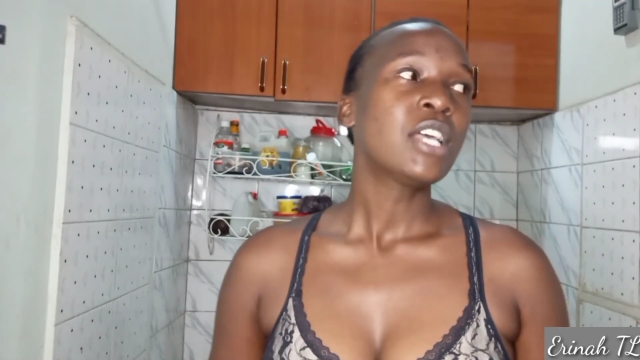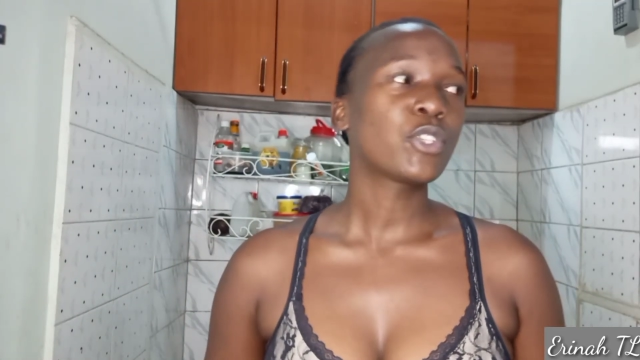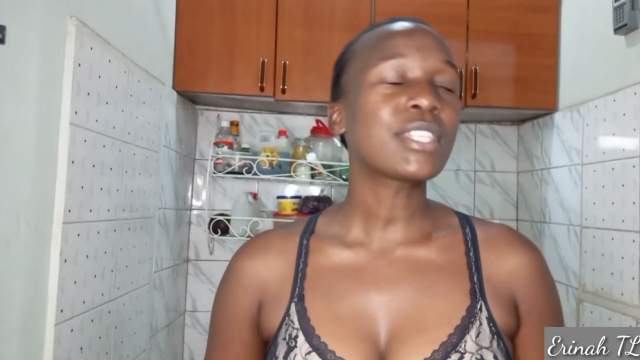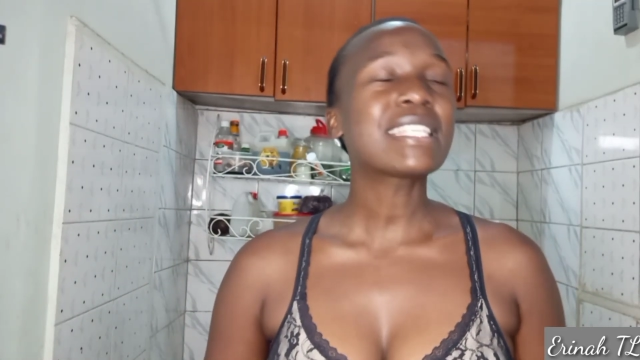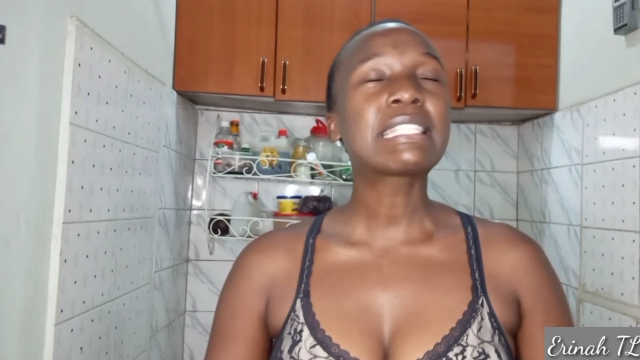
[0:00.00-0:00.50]

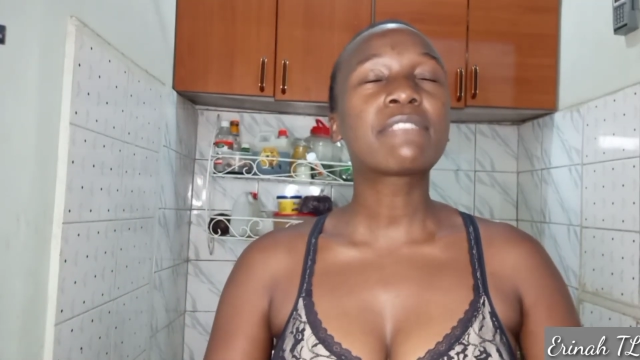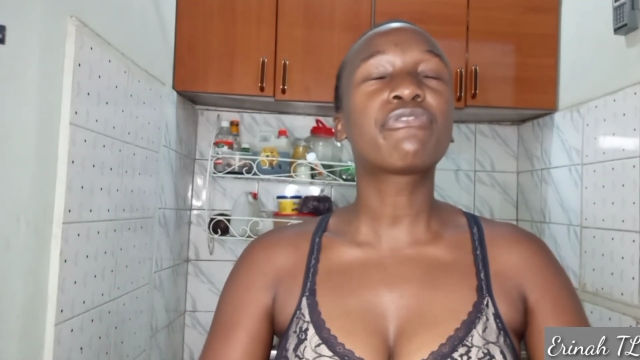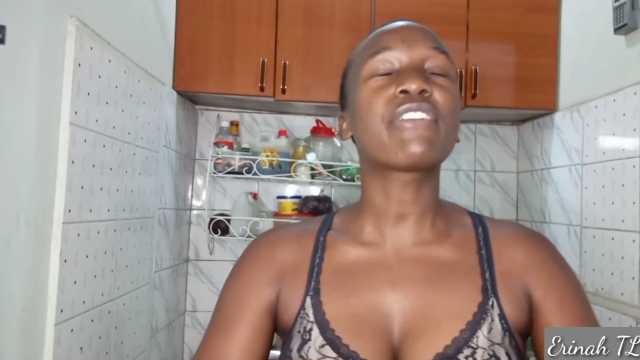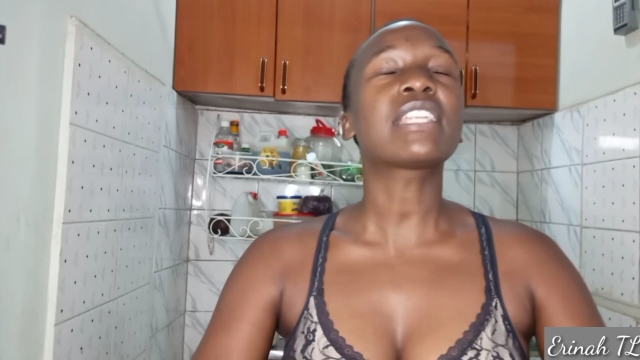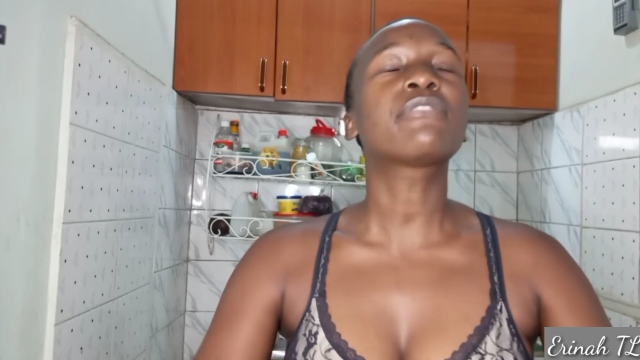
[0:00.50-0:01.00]
So
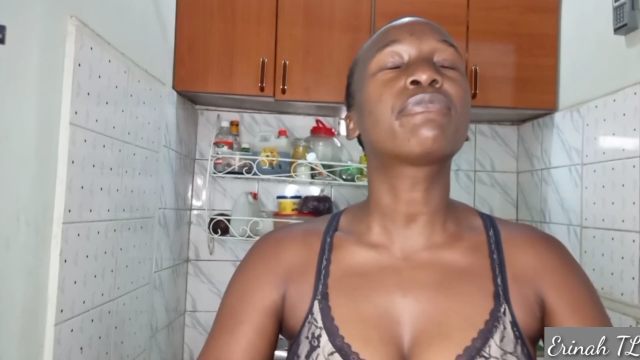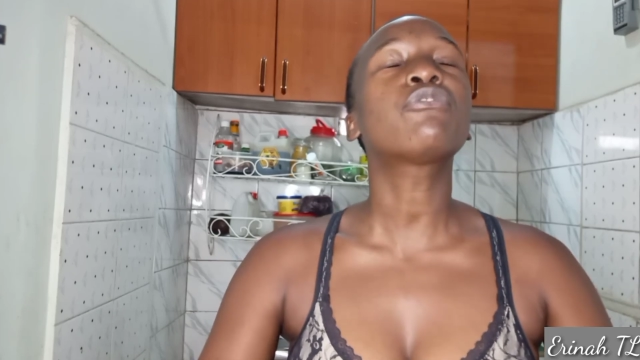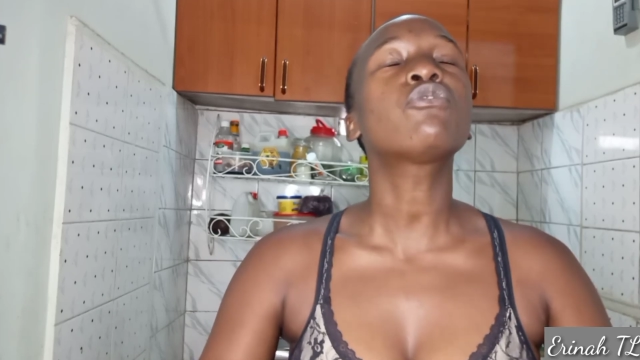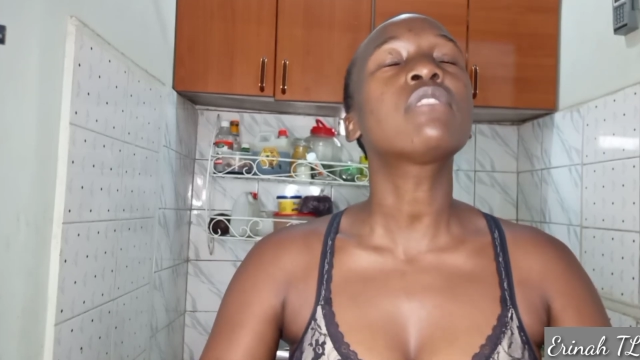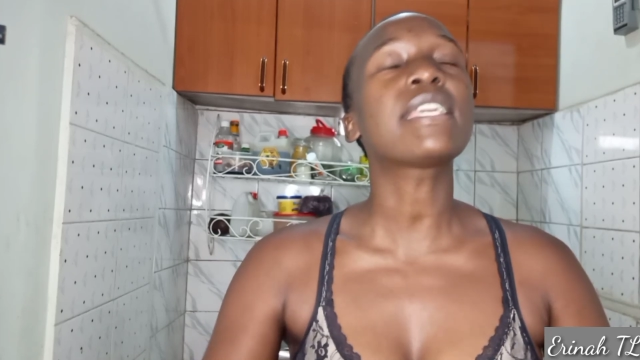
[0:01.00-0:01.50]
this
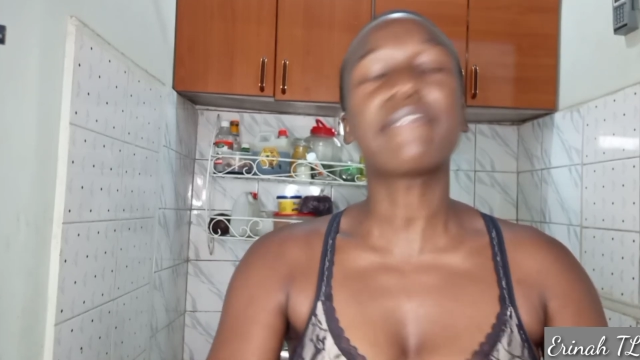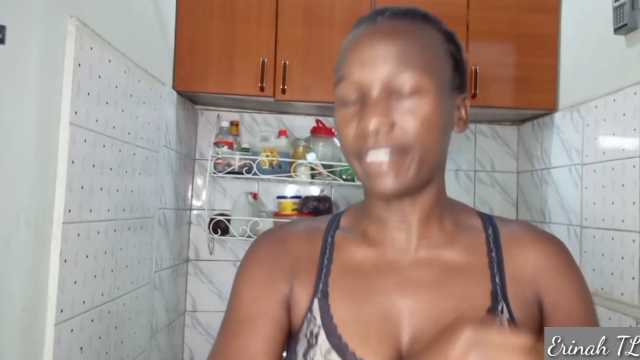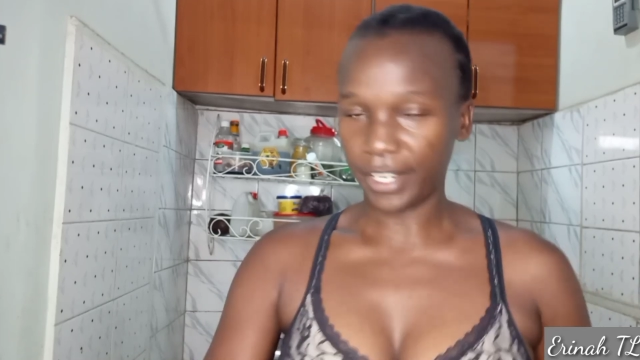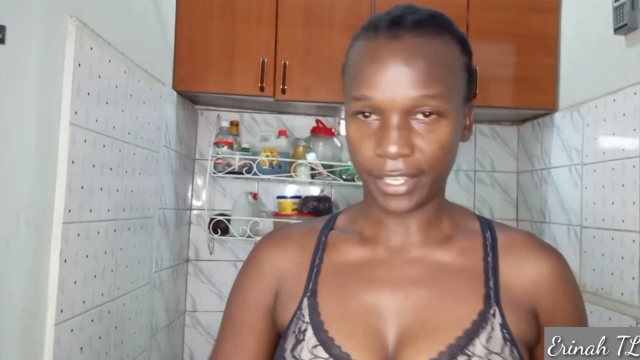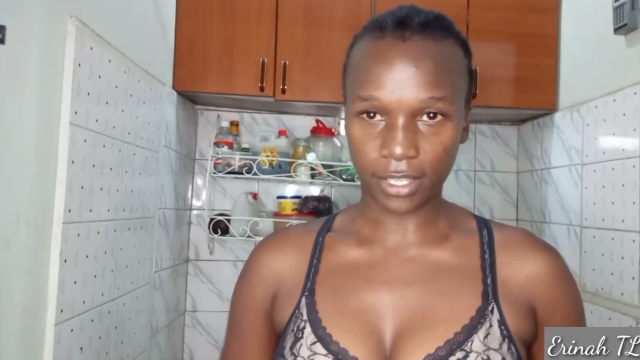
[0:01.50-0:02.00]
fateful
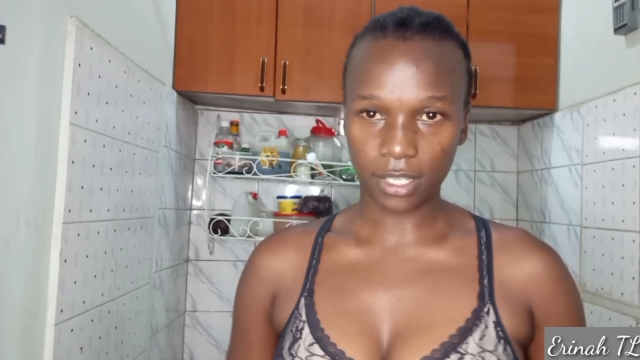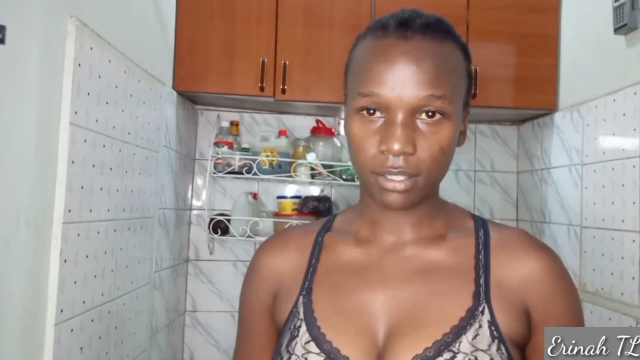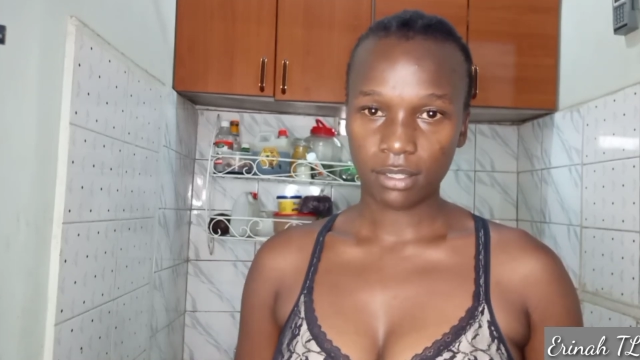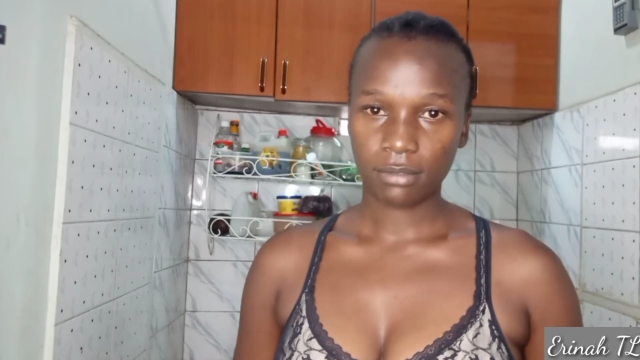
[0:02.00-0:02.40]
evening,